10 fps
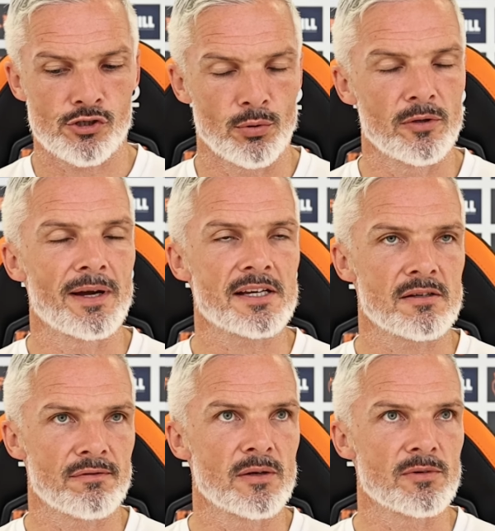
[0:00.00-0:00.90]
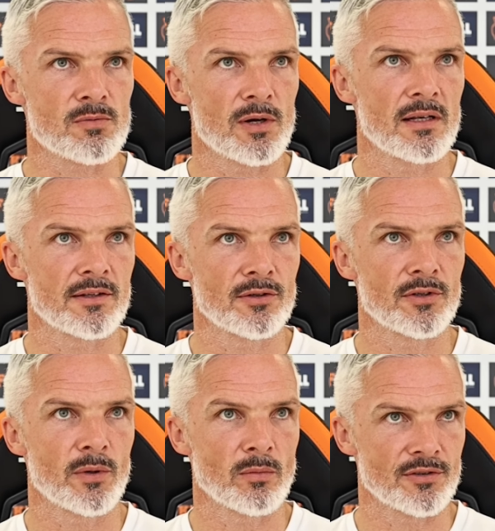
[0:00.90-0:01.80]
show the best of him as well, and the
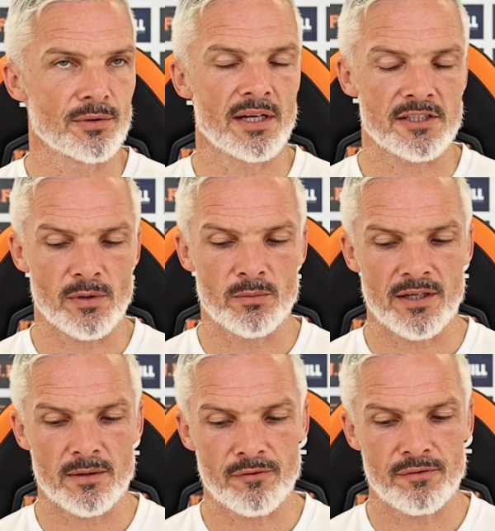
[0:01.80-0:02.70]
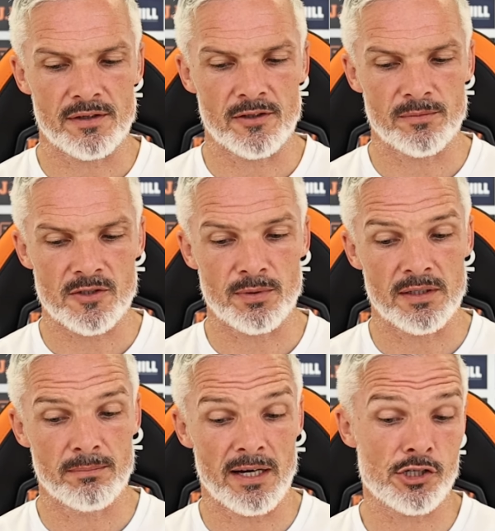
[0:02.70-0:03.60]
only way we'll do that is when we get him fit and up to
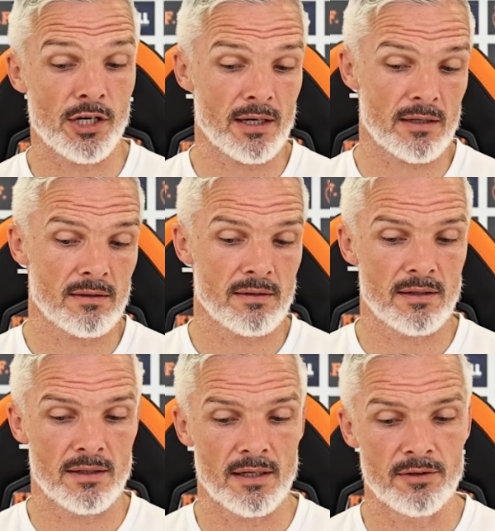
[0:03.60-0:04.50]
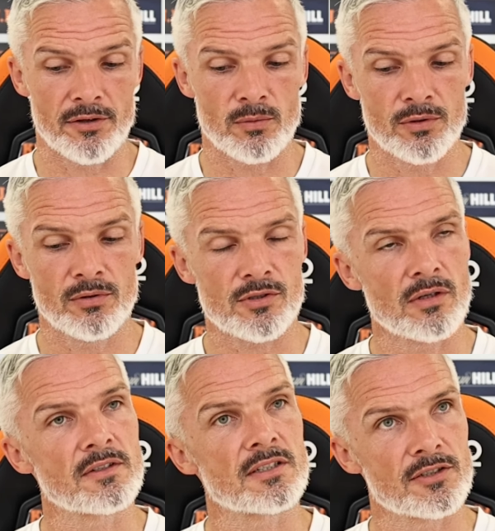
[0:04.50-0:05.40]
speed. Meshak, another one who's
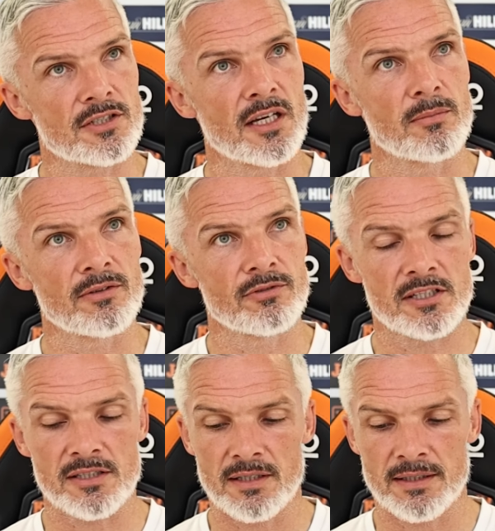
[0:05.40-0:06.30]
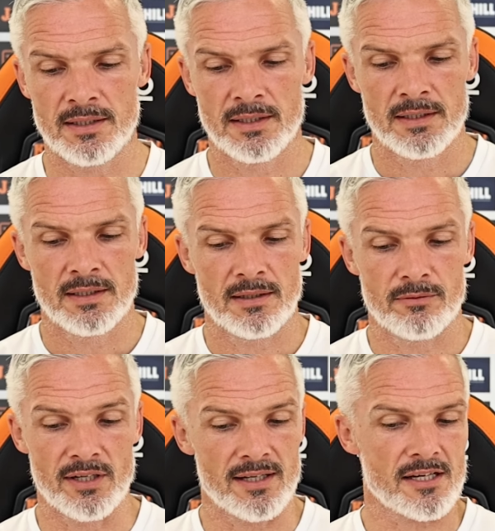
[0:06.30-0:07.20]
obviously just came in recently, a
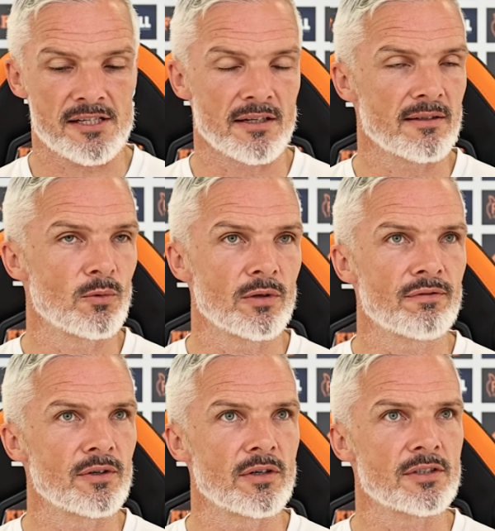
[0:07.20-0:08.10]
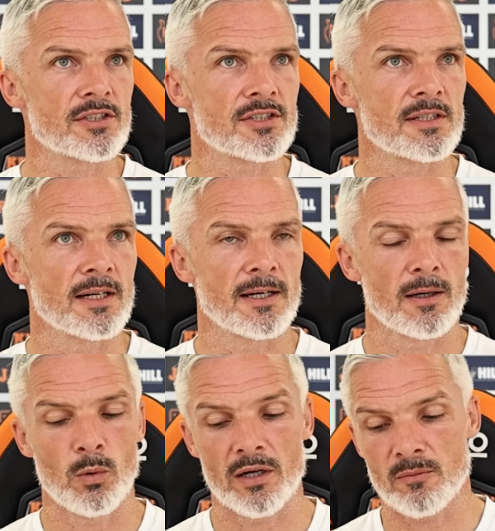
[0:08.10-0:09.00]
really exciting one for us,
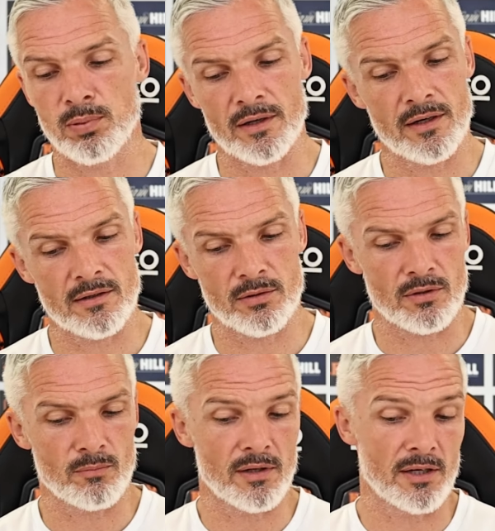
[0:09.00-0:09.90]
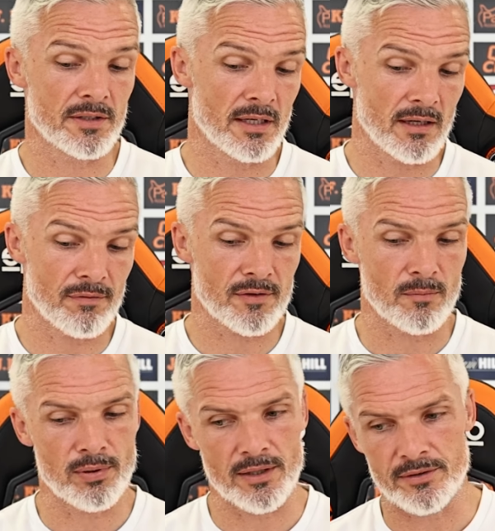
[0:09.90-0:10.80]
a wide player who can play on the left,
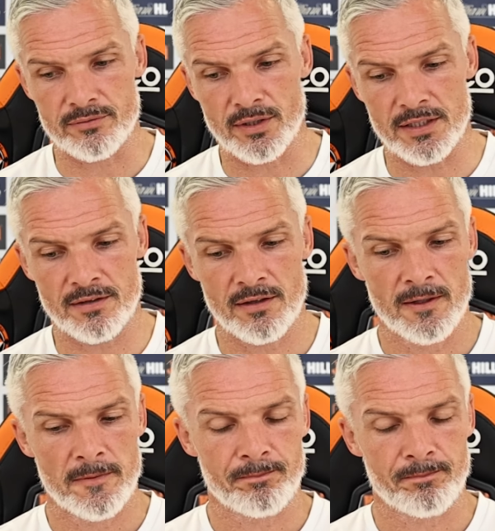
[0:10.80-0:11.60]
can play on the right,